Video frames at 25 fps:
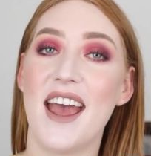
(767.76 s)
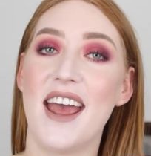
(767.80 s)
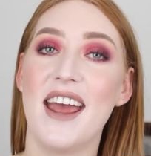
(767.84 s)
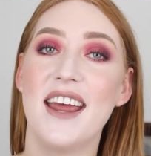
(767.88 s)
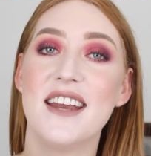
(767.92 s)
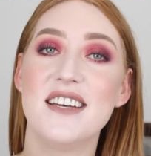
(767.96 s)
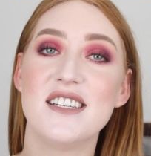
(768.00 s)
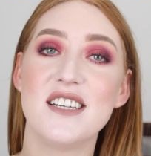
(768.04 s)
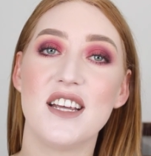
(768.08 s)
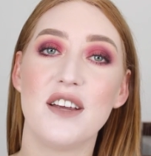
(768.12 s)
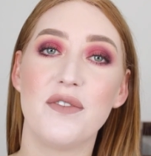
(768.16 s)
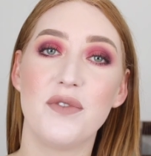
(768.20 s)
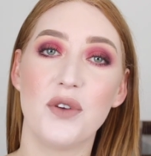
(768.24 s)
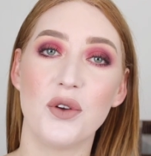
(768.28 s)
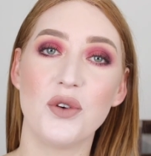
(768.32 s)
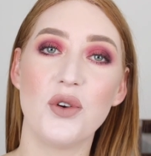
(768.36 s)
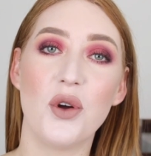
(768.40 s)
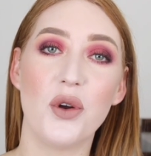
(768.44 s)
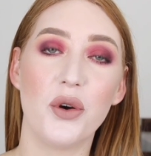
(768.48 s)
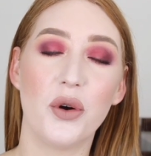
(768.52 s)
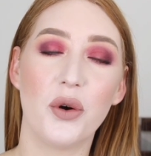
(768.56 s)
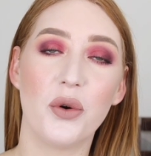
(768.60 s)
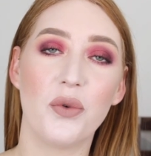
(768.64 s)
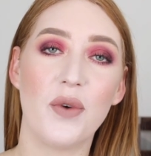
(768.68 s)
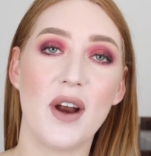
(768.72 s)
And if you're
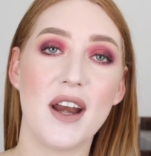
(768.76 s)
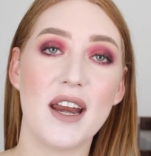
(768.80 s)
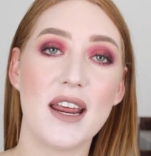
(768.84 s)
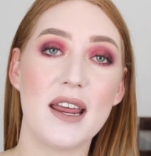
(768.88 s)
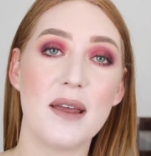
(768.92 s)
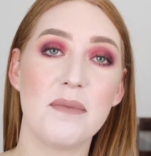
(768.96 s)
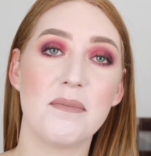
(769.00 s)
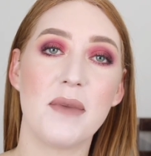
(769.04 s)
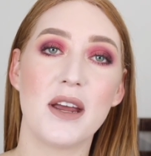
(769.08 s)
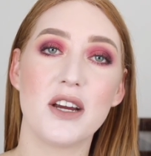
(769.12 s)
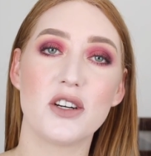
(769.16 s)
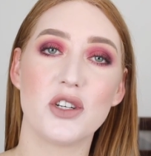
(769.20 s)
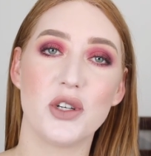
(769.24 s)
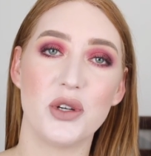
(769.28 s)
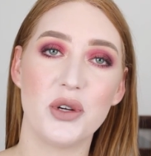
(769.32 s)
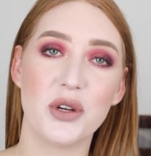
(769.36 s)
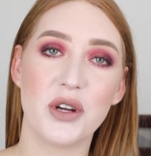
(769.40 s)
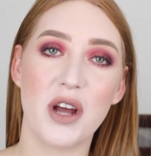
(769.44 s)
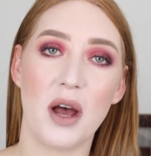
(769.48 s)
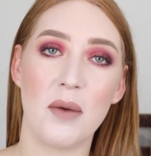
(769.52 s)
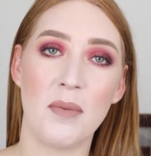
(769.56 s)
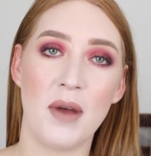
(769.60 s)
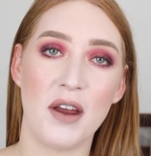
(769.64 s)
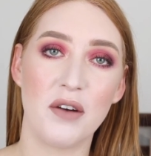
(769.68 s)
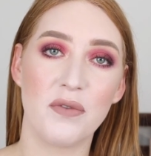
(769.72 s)
not already, make sure you
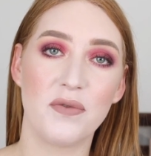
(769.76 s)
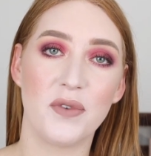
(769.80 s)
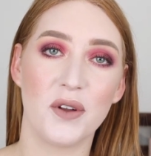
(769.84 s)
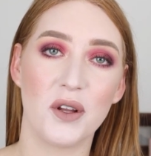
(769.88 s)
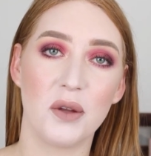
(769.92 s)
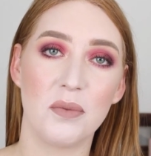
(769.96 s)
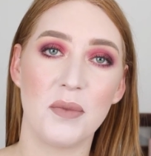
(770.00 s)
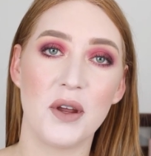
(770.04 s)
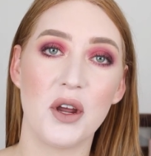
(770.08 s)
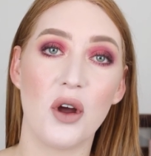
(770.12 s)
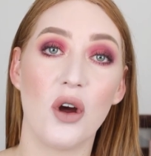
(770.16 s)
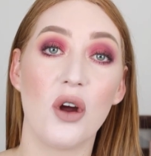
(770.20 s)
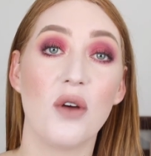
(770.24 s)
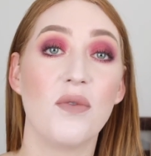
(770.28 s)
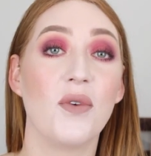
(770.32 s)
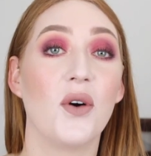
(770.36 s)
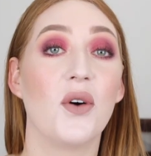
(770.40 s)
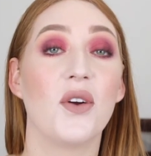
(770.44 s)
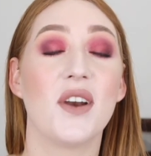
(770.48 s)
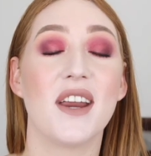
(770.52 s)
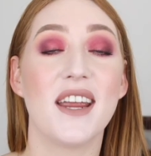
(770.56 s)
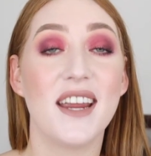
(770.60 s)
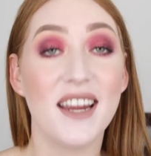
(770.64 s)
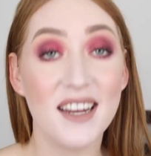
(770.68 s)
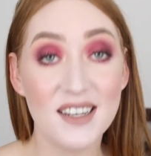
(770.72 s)
come and follow me over
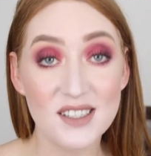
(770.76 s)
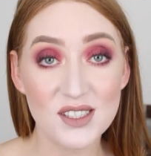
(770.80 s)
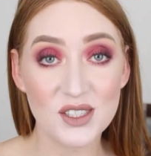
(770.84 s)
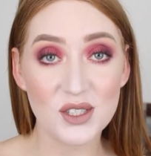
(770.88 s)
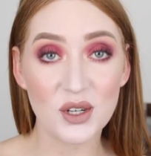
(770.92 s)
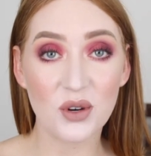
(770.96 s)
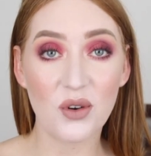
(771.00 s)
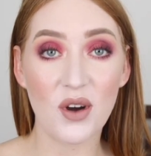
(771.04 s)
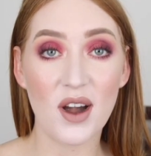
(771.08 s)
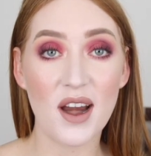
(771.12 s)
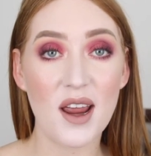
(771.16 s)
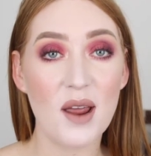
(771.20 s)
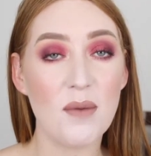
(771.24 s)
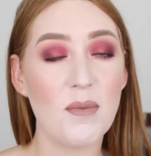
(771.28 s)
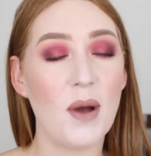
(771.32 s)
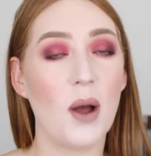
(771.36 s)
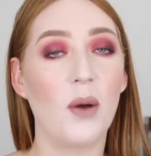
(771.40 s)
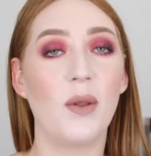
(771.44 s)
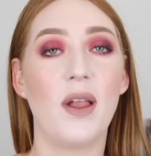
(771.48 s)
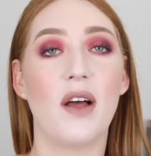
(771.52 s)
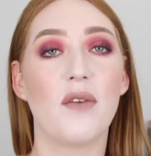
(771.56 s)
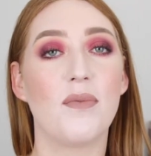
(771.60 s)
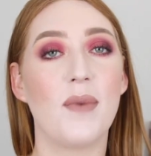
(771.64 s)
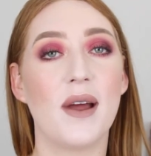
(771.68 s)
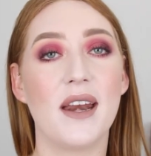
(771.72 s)
on Instagram.
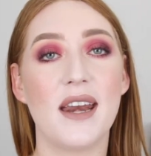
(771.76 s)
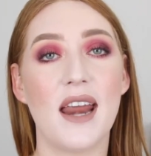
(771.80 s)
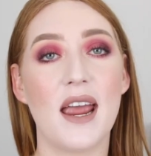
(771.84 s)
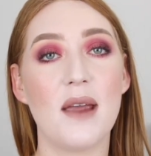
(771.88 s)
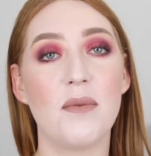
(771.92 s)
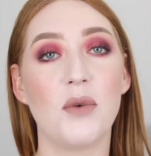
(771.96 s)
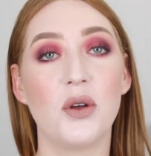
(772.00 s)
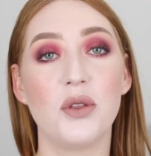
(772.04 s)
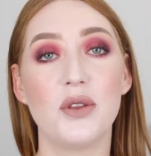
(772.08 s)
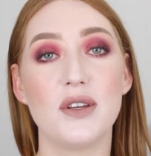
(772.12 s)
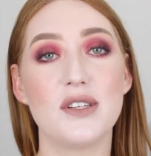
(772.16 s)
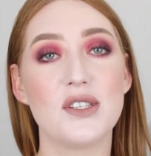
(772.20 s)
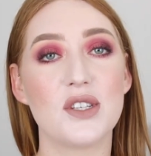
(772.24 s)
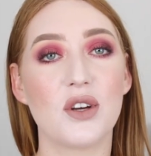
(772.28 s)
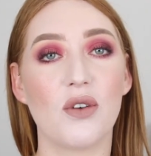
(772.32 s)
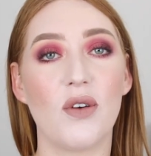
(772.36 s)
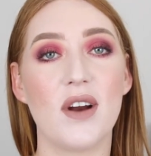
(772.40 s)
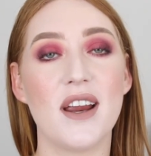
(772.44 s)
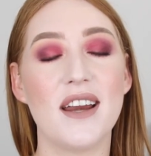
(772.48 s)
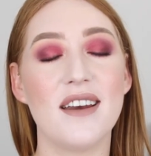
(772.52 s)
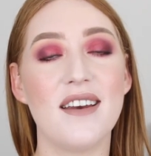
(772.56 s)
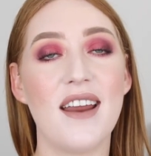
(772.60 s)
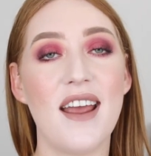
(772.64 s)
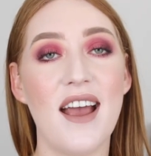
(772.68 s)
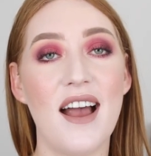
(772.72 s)
I'll have my name on the
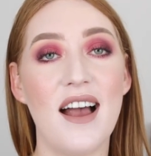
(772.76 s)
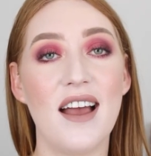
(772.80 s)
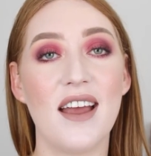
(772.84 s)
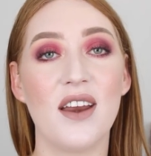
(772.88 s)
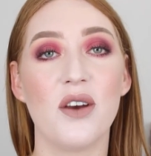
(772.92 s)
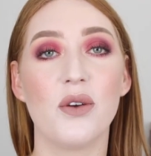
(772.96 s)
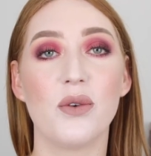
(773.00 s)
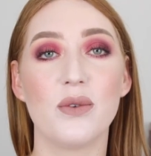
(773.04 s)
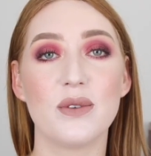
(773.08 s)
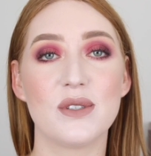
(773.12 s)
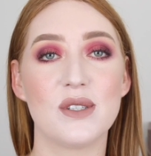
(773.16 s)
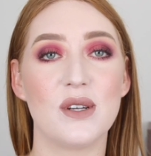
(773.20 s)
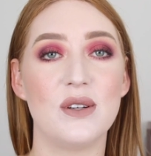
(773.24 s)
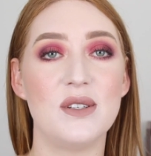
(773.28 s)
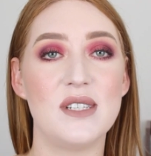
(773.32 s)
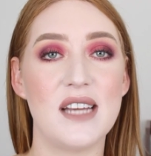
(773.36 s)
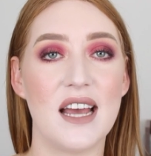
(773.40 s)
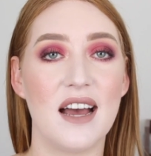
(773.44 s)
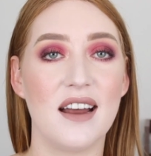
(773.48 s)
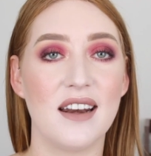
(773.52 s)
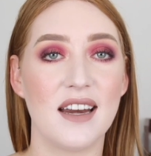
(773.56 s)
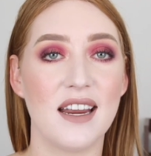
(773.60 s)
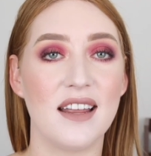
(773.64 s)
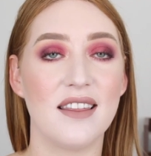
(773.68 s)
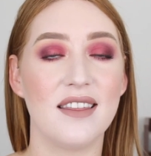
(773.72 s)
screen now and also
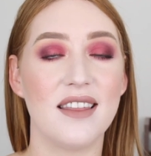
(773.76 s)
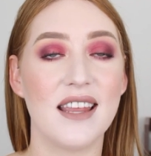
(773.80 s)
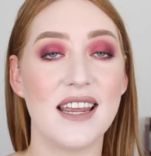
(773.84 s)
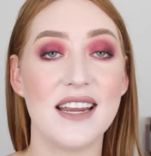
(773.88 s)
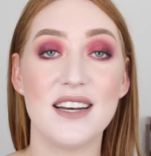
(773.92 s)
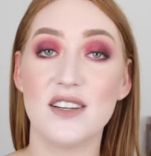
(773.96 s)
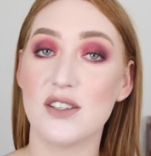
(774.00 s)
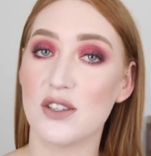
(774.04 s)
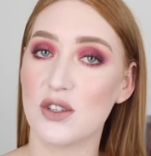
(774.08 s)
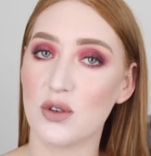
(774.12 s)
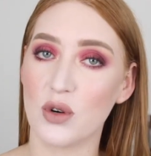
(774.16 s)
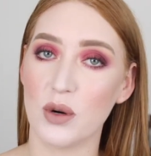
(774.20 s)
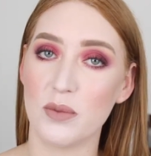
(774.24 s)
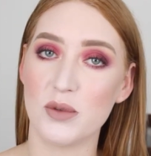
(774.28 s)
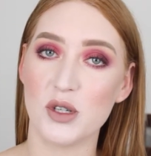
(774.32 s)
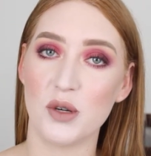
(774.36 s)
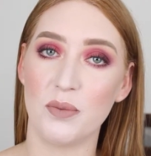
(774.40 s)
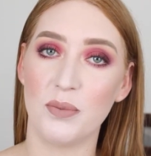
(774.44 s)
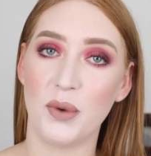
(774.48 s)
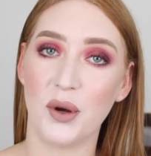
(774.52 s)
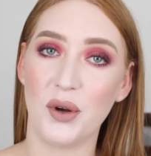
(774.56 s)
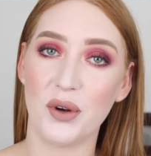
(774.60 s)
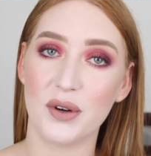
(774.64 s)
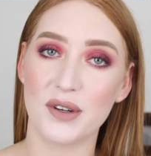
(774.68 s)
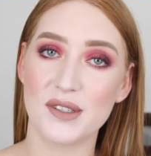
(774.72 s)
down in the
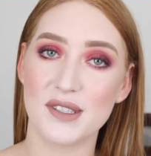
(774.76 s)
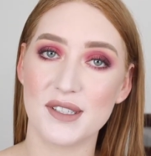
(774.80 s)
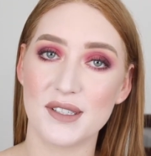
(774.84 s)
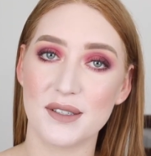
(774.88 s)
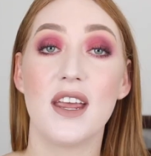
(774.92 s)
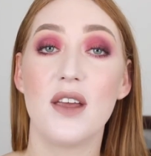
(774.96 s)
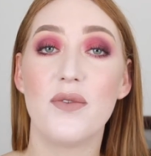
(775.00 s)
description box.